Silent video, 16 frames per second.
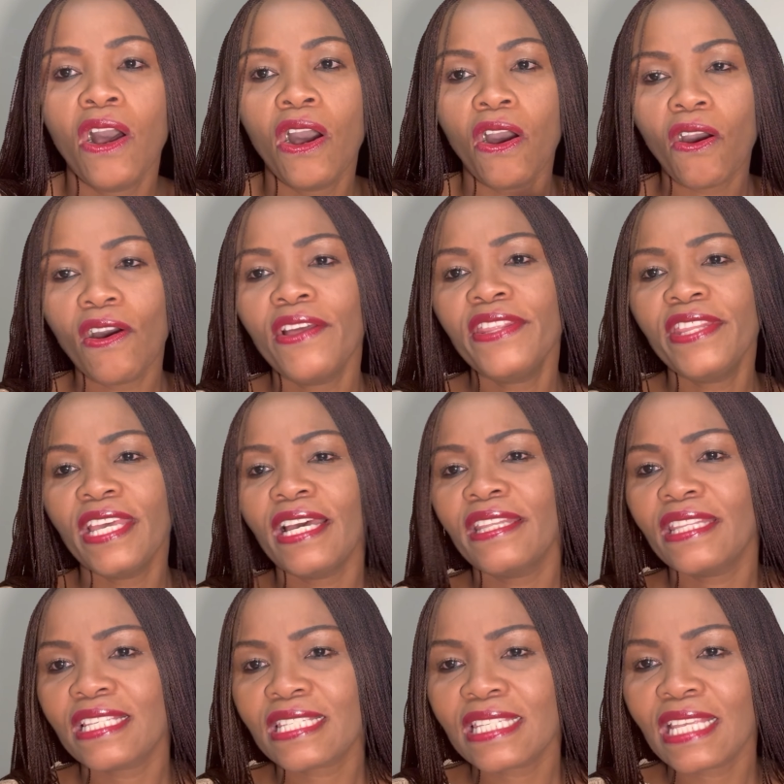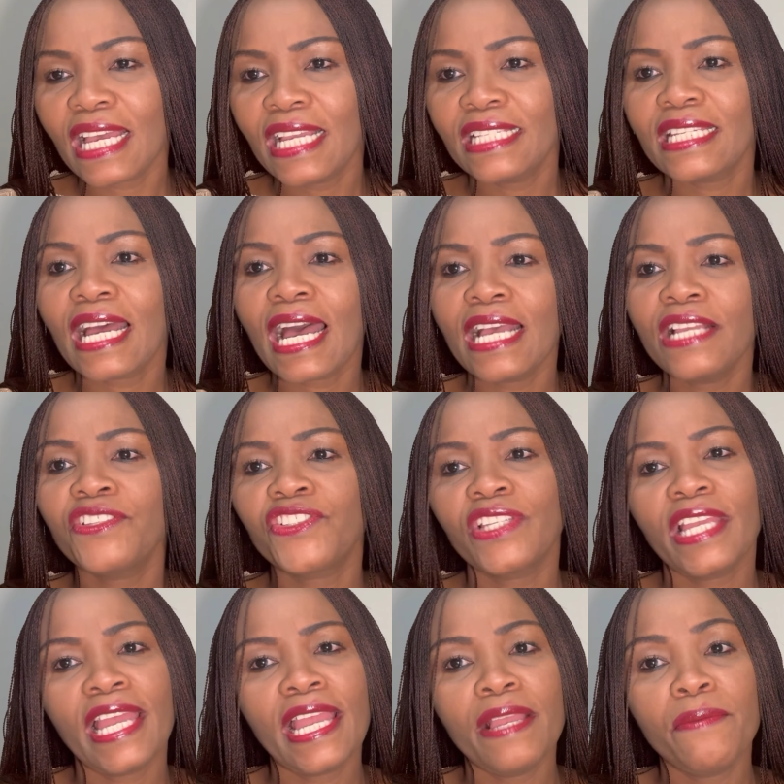On the other side,
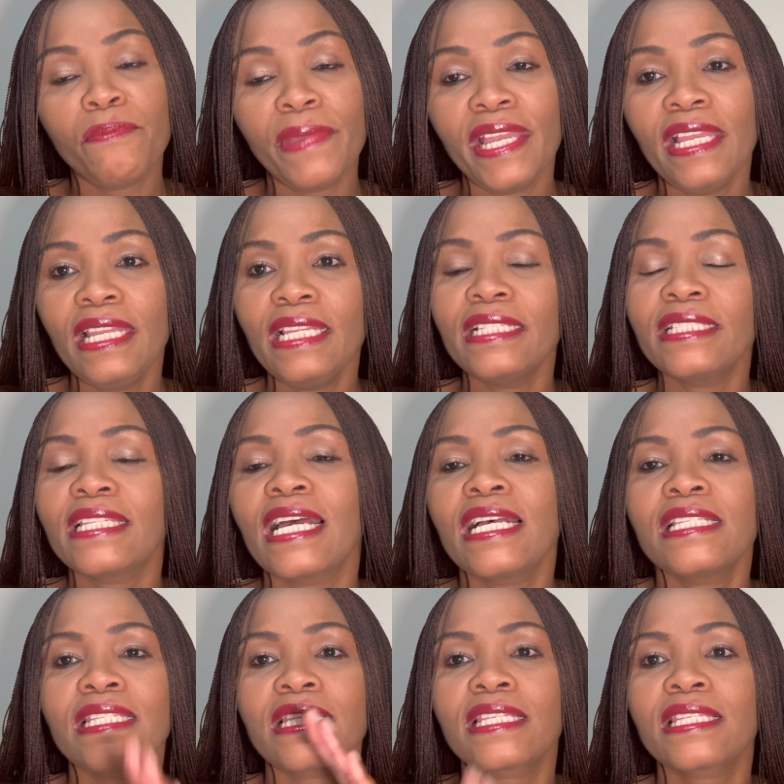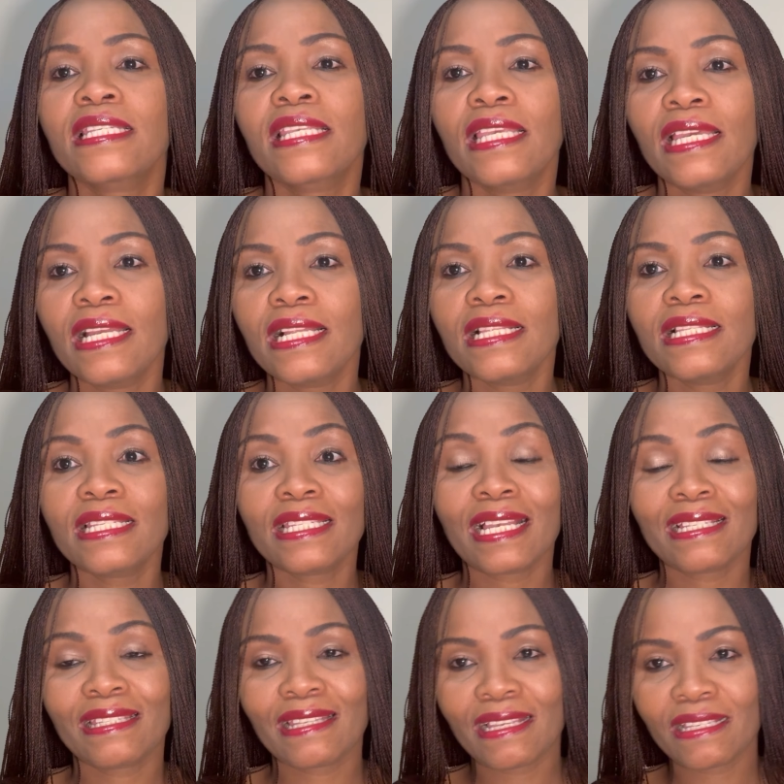IGA mainly does skills
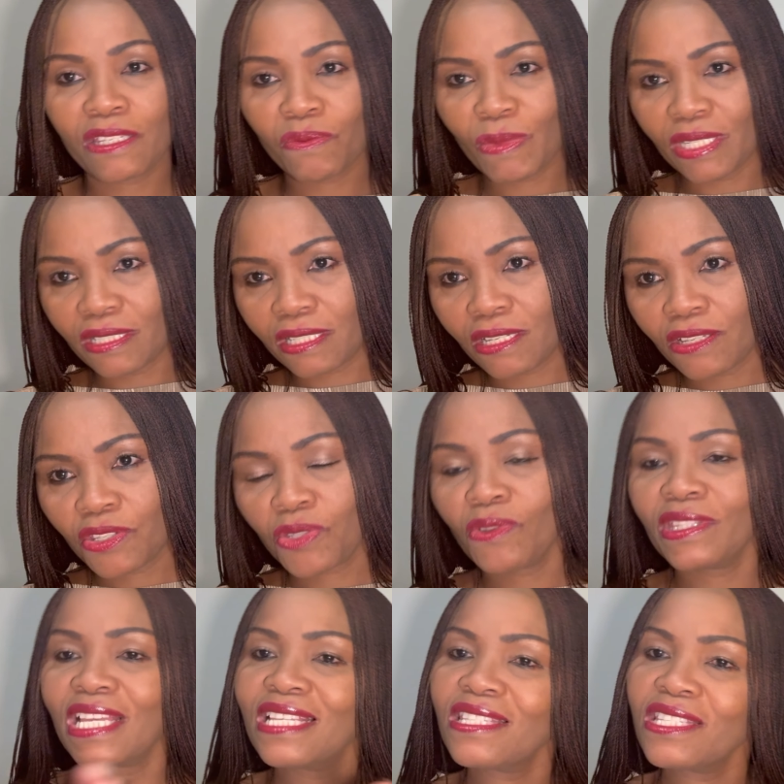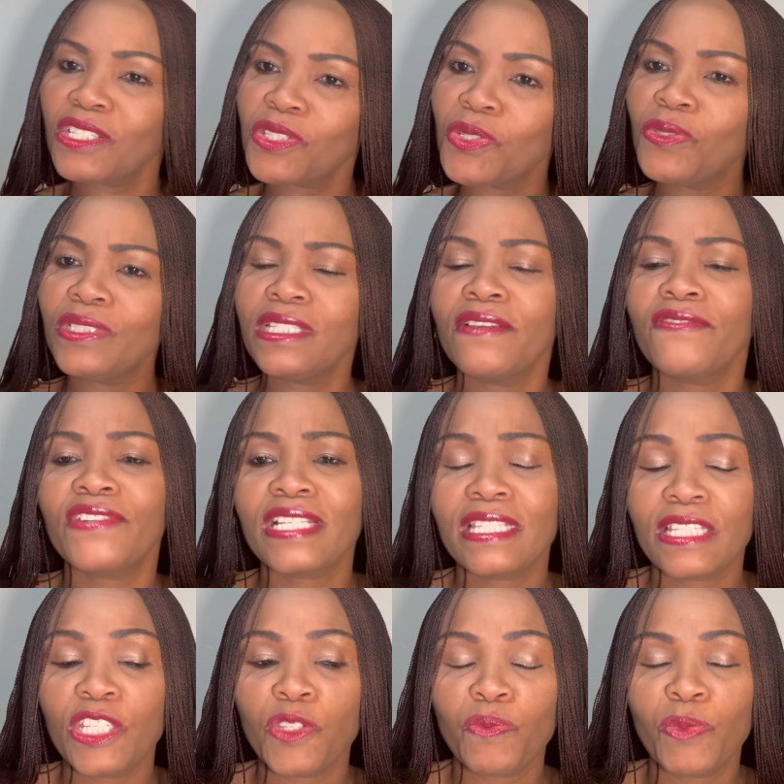assessment. So that's the two
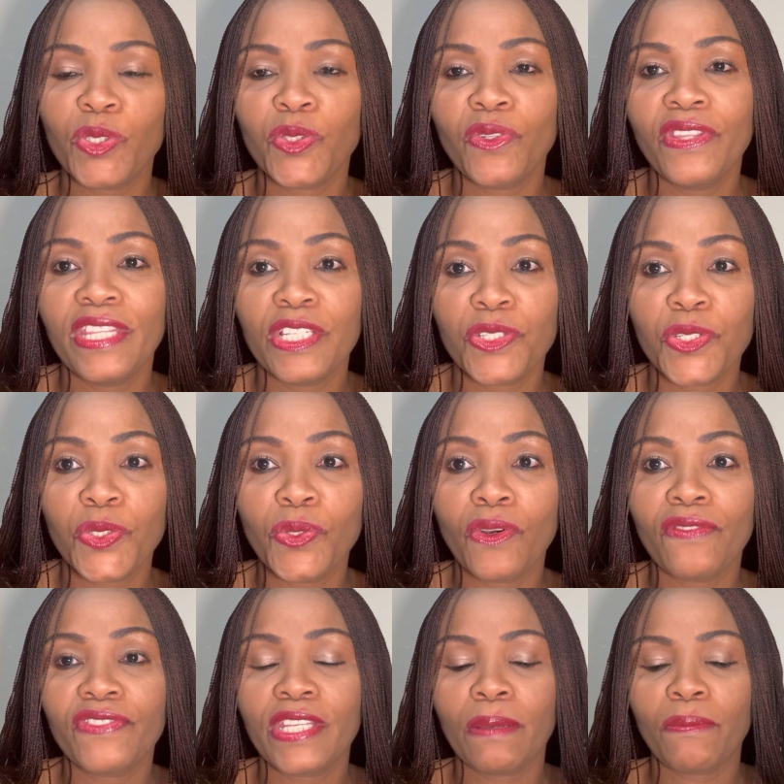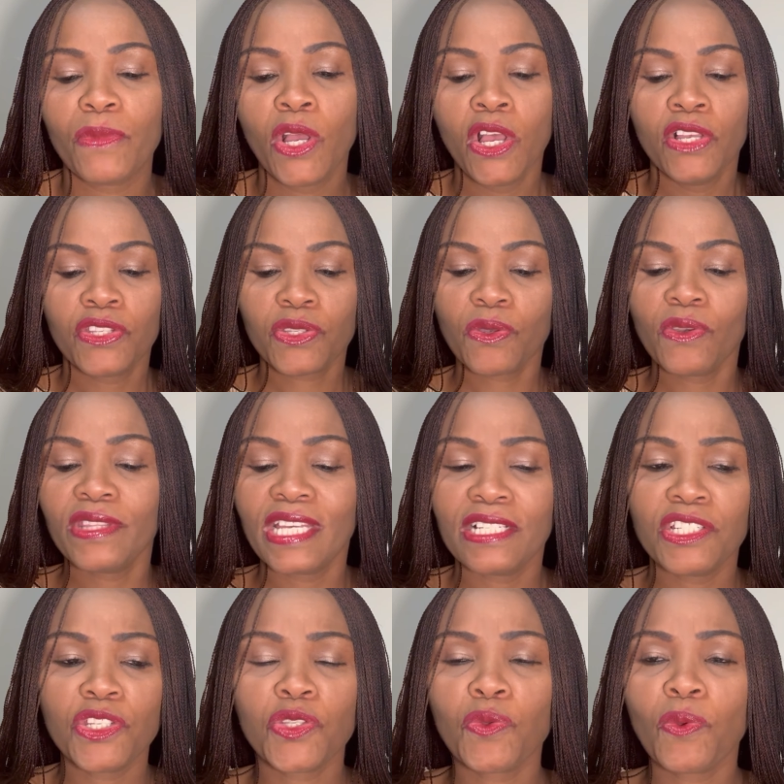differences between the two of them. So
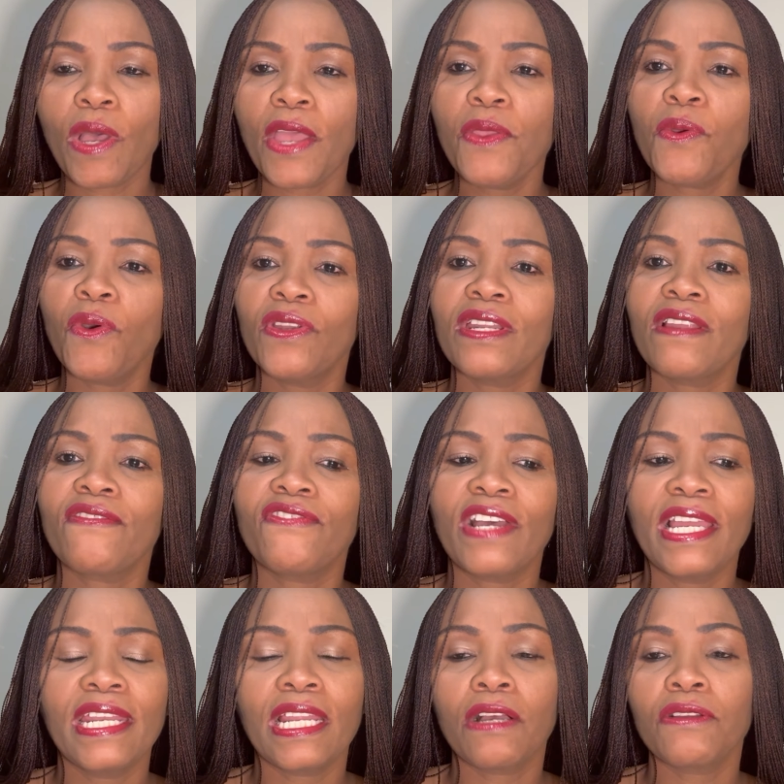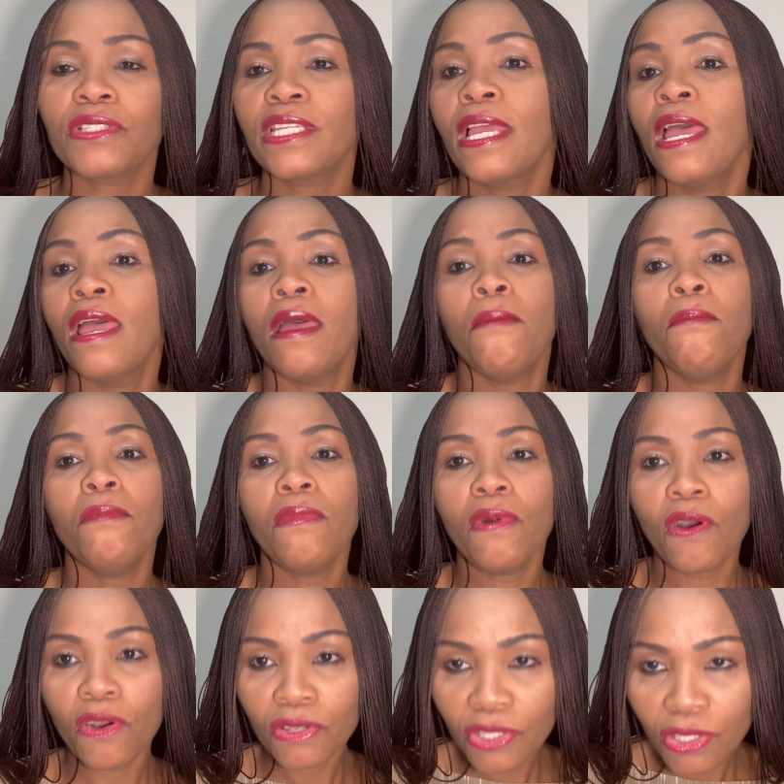that is why you're going to find out
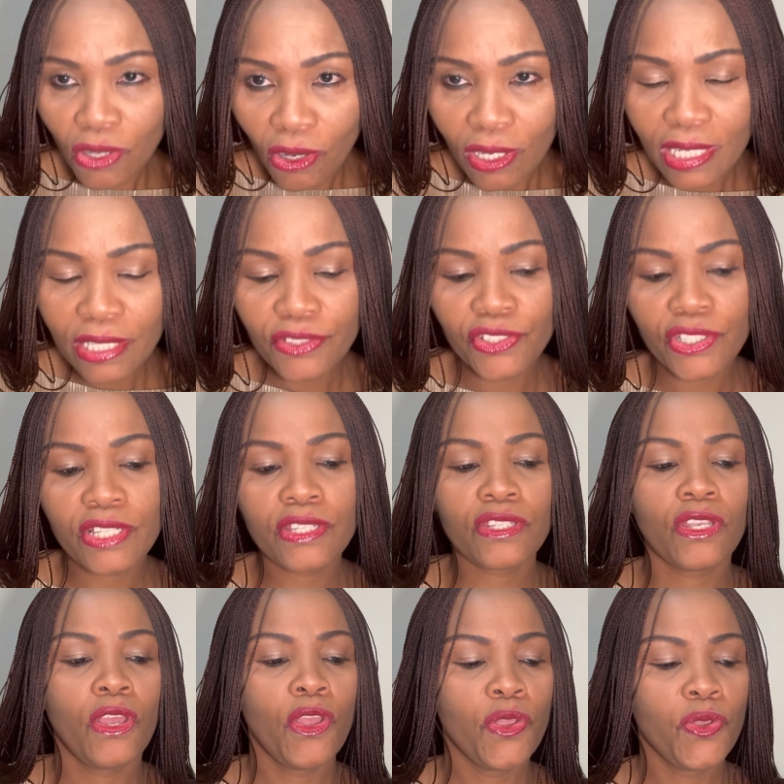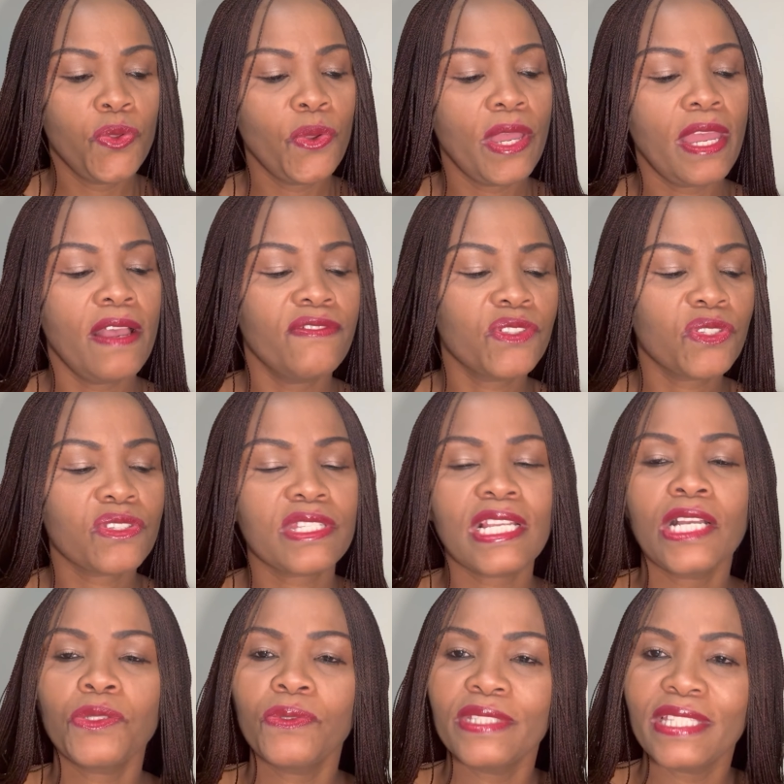most colleges, you have to
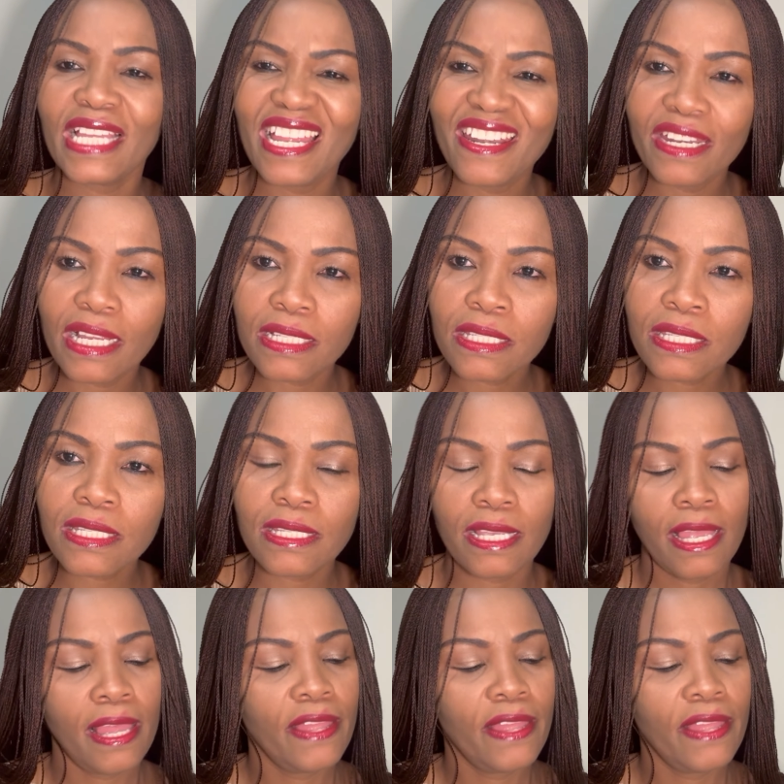start with IEN'S.